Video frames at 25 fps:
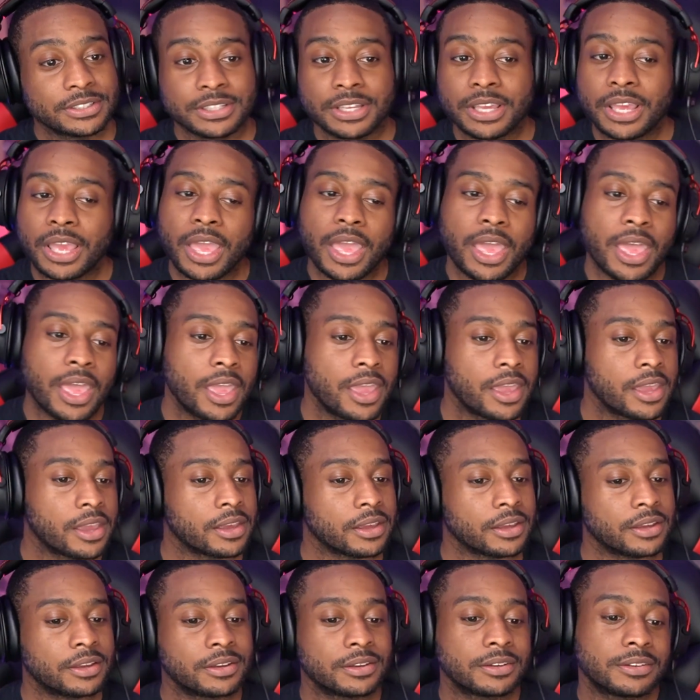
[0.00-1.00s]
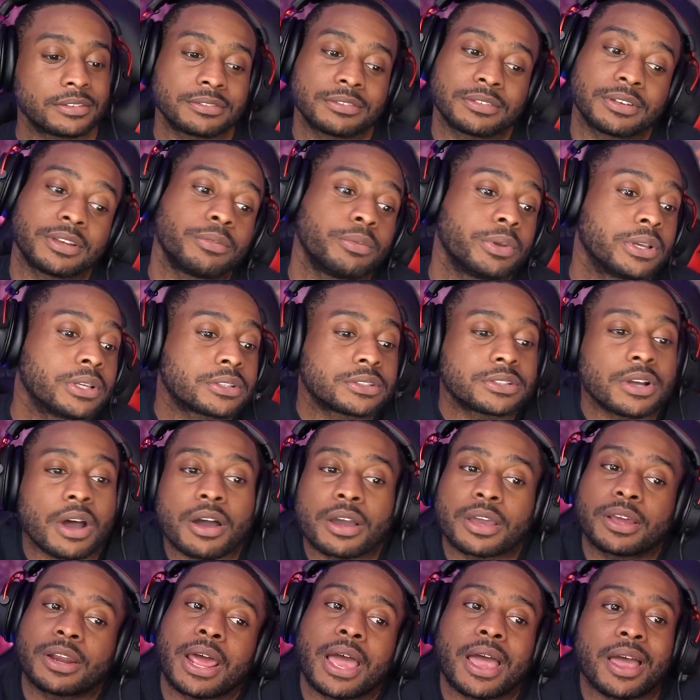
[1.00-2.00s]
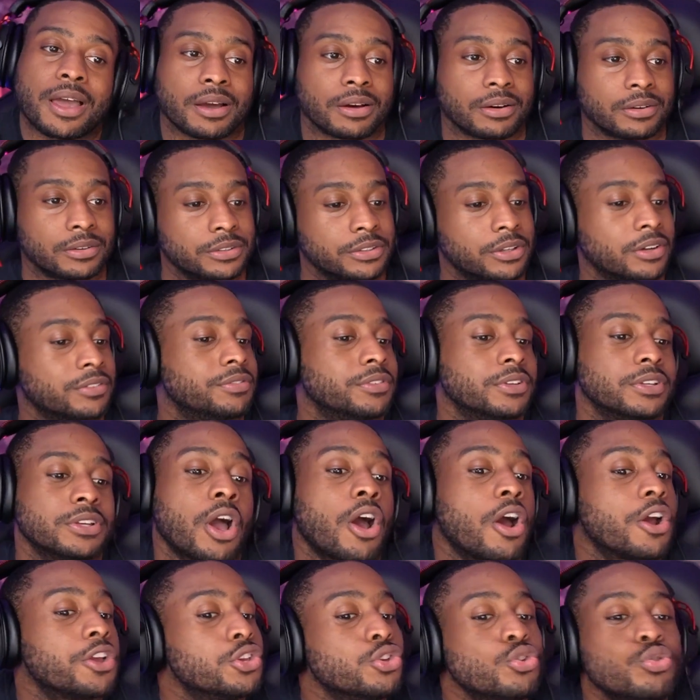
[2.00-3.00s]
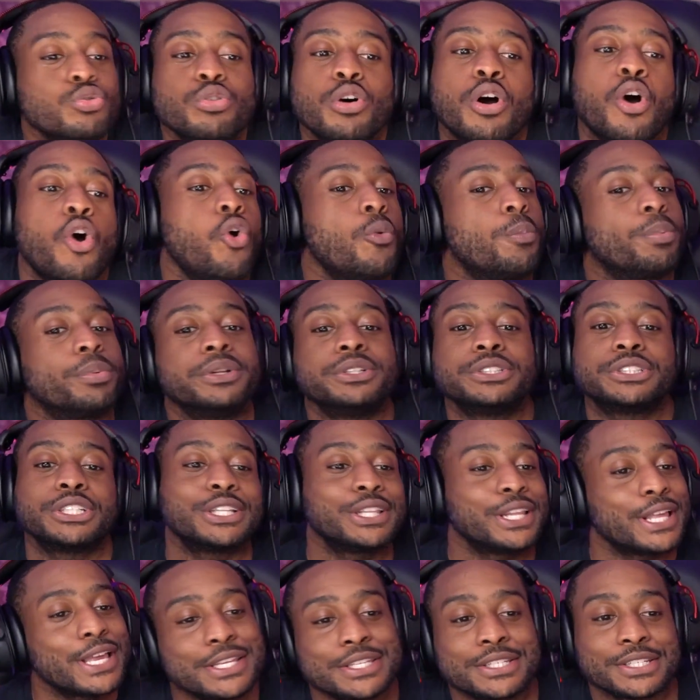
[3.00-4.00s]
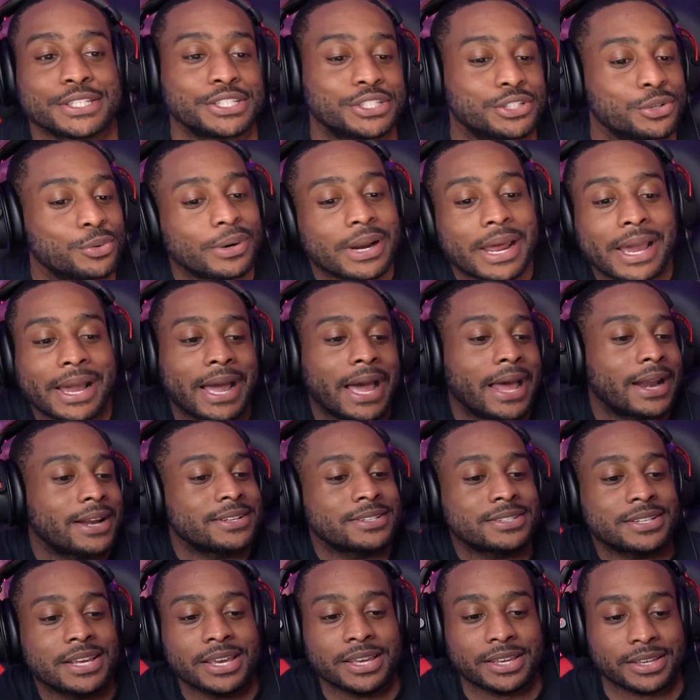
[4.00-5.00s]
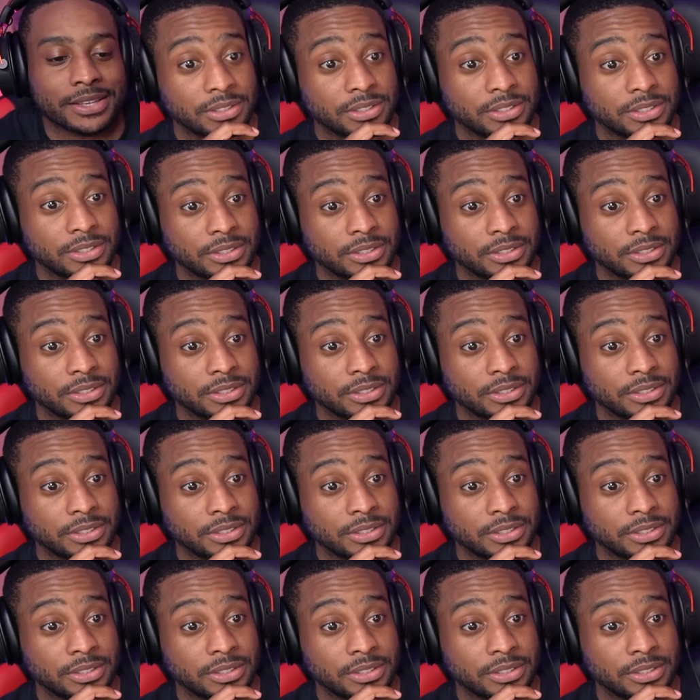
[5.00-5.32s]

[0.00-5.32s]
Yeah, I mean, we can talk it out. Are you open to listening to what I gotta say?